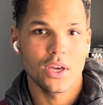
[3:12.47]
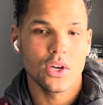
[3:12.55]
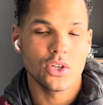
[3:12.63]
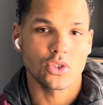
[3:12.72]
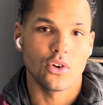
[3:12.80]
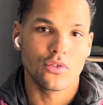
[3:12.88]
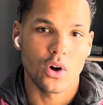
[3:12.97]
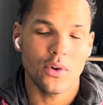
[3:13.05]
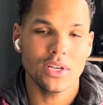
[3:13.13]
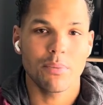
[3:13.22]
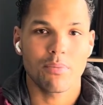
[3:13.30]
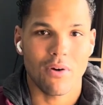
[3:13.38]
So if
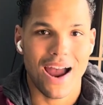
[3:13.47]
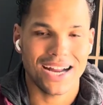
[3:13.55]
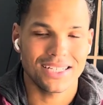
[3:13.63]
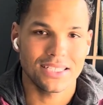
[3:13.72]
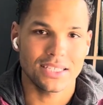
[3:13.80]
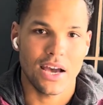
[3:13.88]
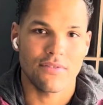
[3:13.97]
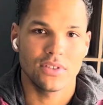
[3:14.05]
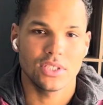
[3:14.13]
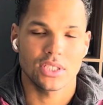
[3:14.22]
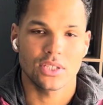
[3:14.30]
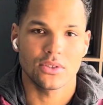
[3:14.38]
going to practice every
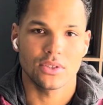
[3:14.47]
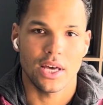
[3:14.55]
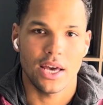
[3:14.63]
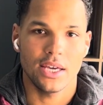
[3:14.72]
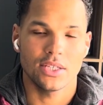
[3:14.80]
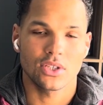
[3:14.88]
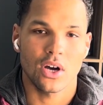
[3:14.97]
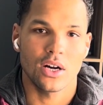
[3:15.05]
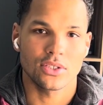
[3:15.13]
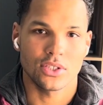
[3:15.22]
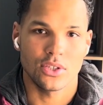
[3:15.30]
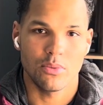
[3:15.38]
single day is
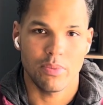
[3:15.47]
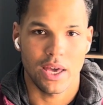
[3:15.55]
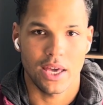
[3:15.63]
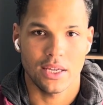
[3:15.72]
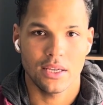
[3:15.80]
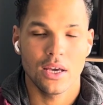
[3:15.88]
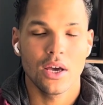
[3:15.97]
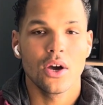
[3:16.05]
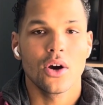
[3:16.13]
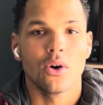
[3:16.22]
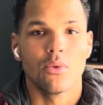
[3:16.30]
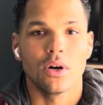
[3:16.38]
causing you pain,
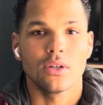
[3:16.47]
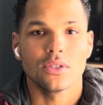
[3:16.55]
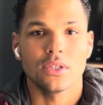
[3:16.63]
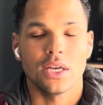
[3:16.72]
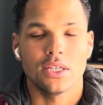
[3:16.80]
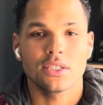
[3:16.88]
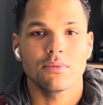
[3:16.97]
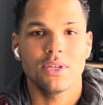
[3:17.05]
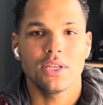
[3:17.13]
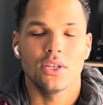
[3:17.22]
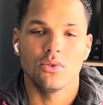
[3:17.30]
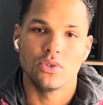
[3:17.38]
well, it doesn't mean
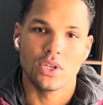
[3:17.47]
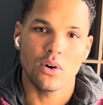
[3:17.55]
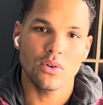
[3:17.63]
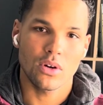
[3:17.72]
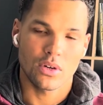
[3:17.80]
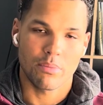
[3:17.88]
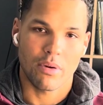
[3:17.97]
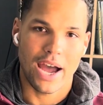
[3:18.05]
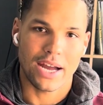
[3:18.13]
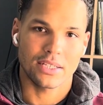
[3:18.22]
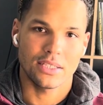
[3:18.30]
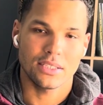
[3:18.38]
that you don't go to
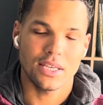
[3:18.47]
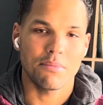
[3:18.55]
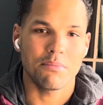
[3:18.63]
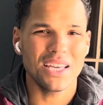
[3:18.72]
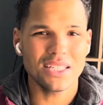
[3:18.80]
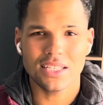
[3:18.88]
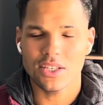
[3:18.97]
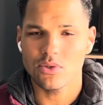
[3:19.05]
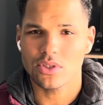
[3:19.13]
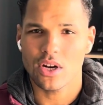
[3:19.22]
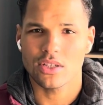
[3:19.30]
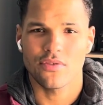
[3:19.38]
practice. It means that you
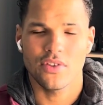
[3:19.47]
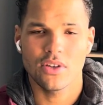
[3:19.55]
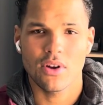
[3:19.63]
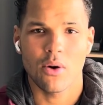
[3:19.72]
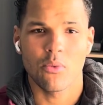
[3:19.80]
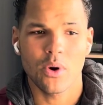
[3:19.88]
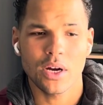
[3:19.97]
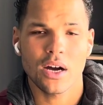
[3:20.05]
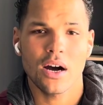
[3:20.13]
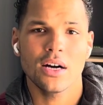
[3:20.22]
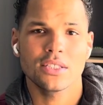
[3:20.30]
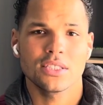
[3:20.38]
start to figure out what
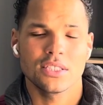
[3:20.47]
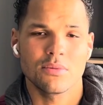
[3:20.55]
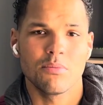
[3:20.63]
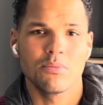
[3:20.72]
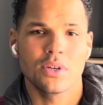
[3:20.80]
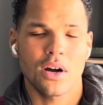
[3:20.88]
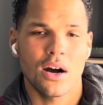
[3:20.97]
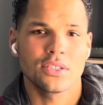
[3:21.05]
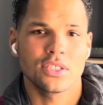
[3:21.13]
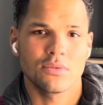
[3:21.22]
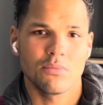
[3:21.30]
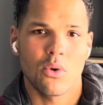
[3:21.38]

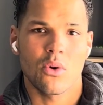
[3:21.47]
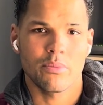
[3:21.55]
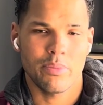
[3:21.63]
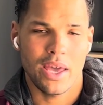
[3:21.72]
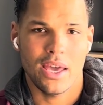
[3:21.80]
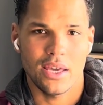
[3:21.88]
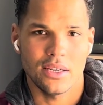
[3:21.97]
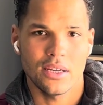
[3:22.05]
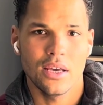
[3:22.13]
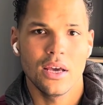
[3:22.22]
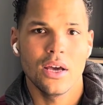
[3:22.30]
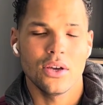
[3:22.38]
causes more pain.
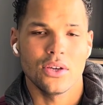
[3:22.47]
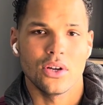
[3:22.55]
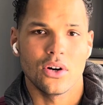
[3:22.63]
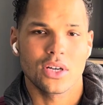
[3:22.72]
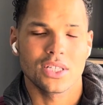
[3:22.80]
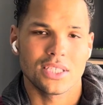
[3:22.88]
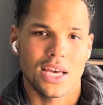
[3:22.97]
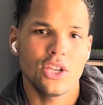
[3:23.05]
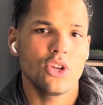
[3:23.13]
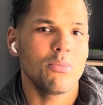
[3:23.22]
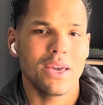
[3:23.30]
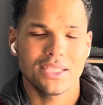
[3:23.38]
Because then
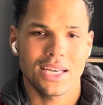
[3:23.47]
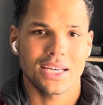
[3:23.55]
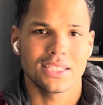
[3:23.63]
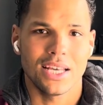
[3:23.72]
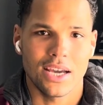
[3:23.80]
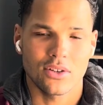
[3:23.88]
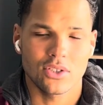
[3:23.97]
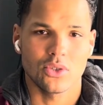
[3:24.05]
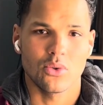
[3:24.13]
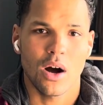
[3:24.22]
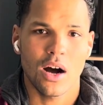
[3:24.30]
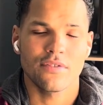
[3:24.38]
you may take a day or
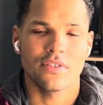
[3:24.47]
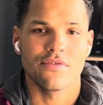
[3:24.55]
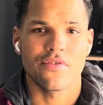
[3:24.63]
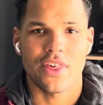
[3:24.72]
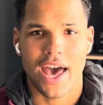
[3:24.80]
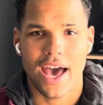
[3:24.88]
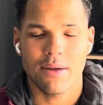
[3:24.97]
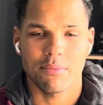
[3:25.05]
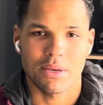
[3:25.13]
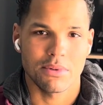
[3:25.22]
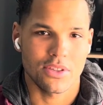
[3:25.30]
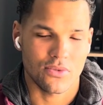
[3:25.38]
2 off of that,
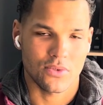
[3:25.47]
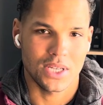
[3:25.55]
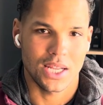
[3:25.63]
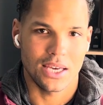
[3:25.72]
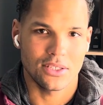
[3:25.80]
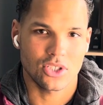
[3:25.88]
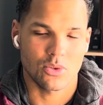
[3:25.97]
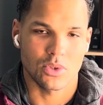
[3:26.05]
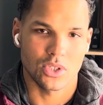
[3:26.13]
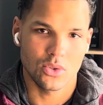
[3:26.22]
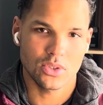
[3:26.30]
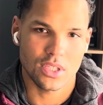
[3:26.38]
maybe 3 days to
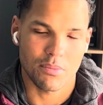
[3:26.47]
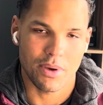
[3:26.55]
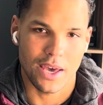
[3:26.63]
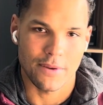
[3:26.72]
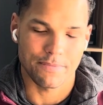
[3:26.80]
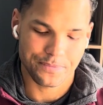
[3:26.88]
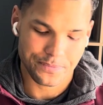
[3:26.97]
reduce the pain.